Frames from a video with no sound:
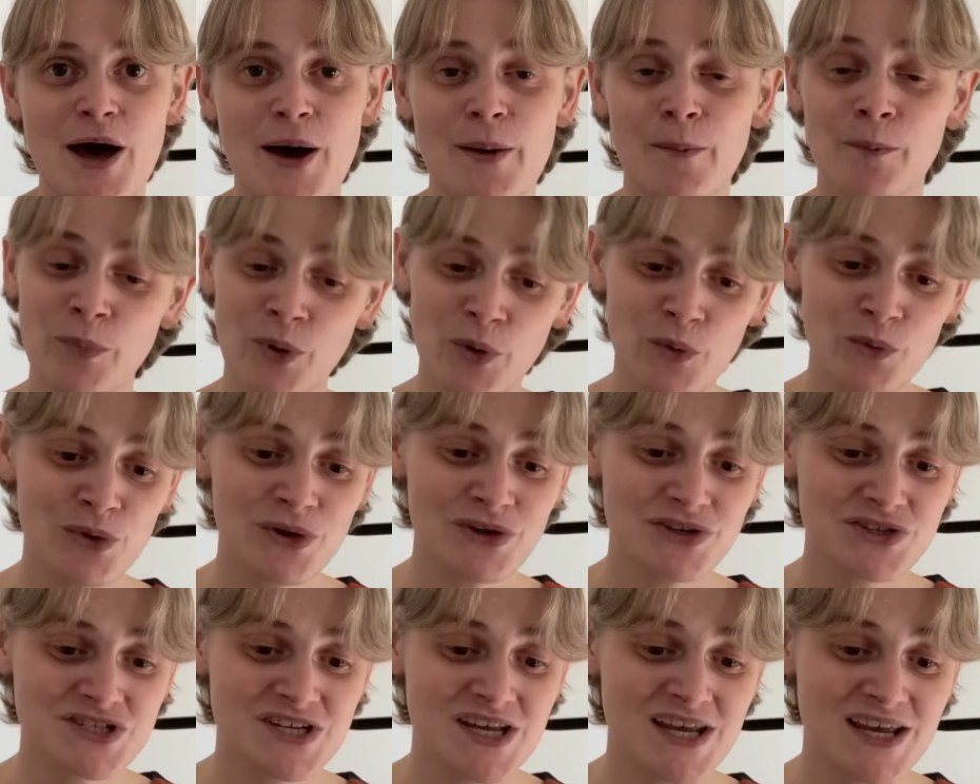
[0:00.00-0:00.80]
but we'll
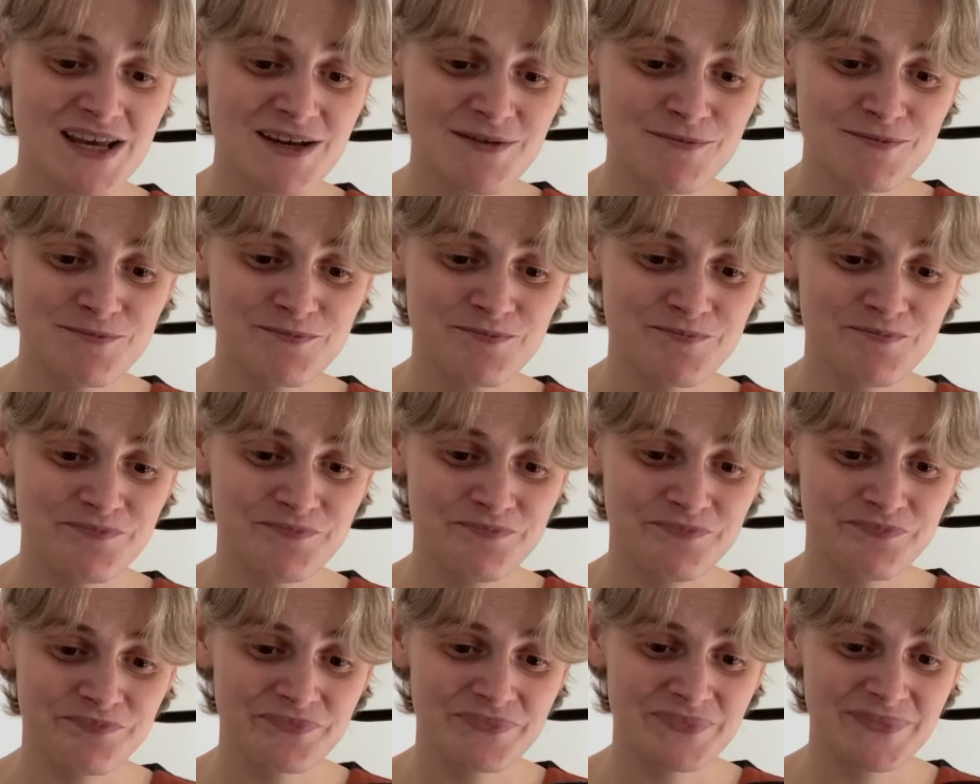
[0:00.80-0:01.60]
see.
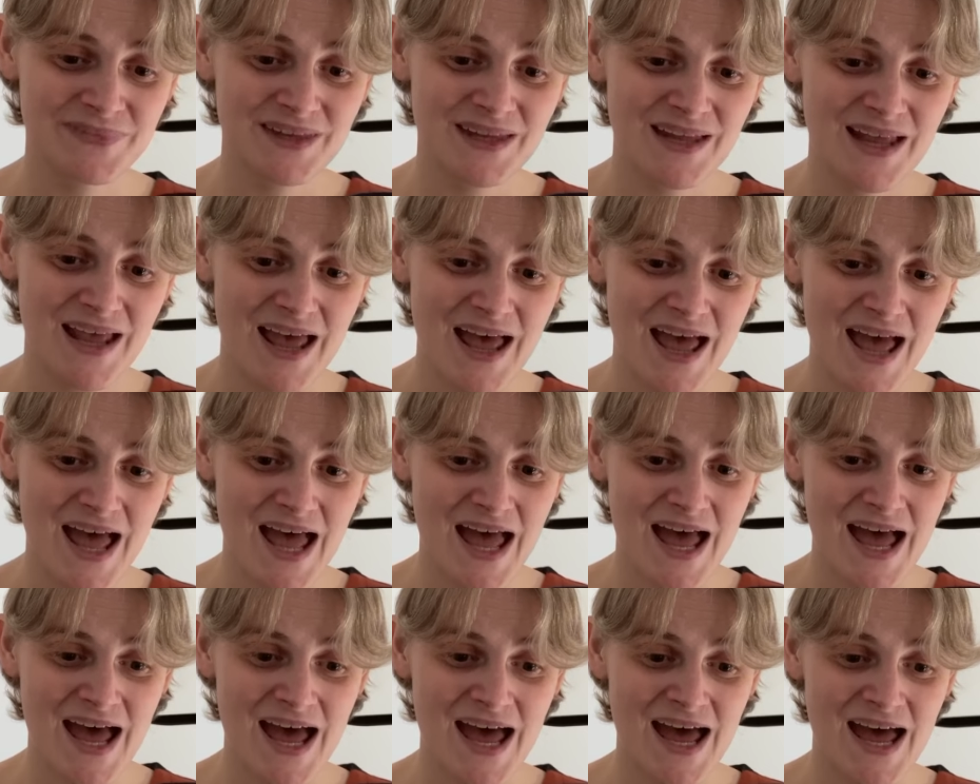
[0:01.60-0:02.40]

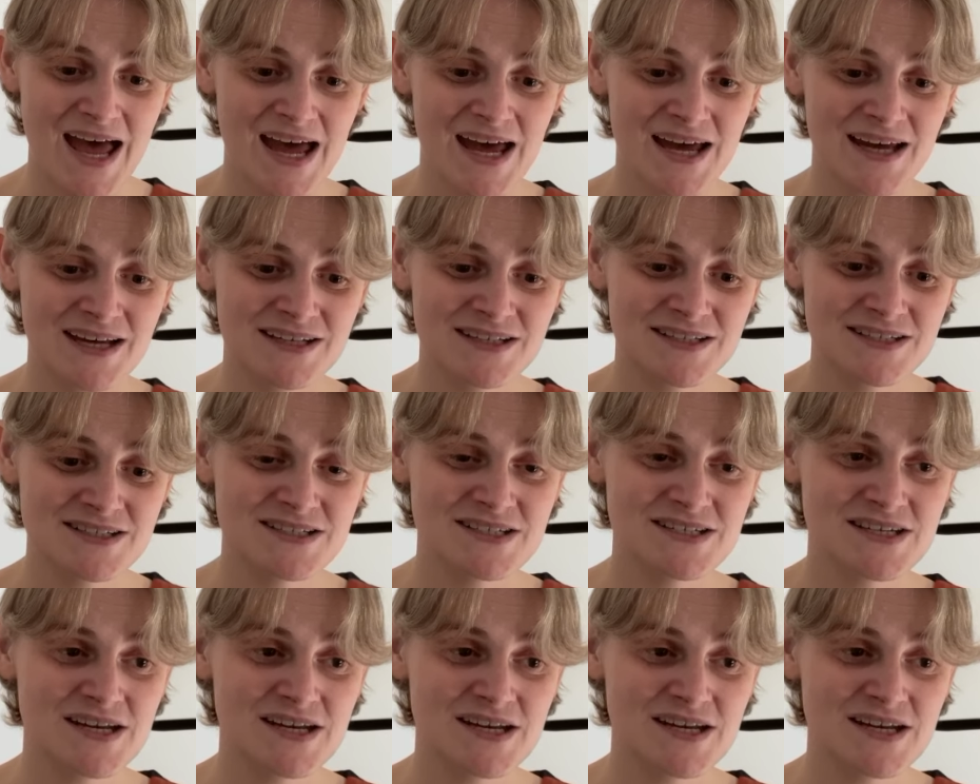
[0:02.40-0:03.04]
And